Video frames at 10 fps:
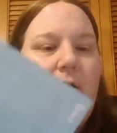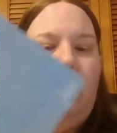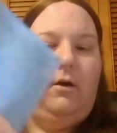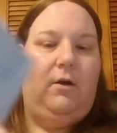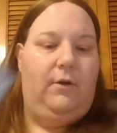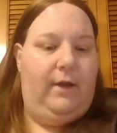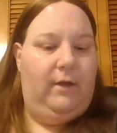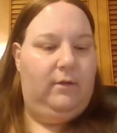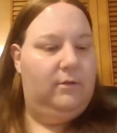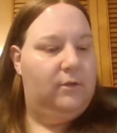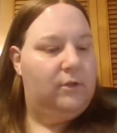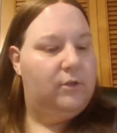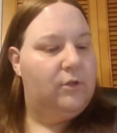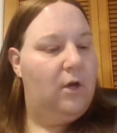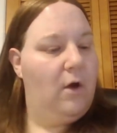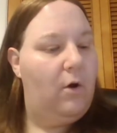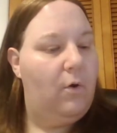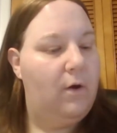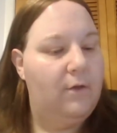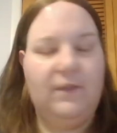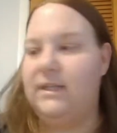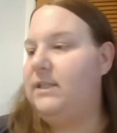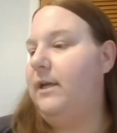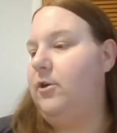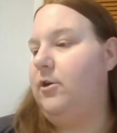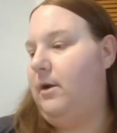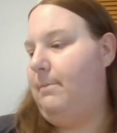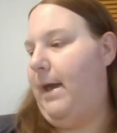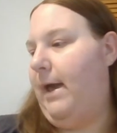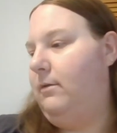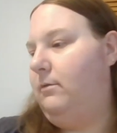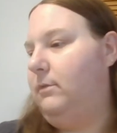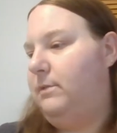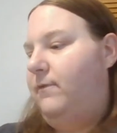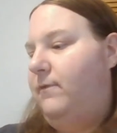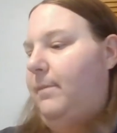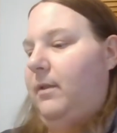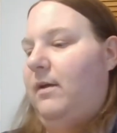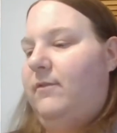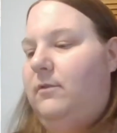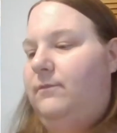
All right. So the standard grip mat. Let's move up a level.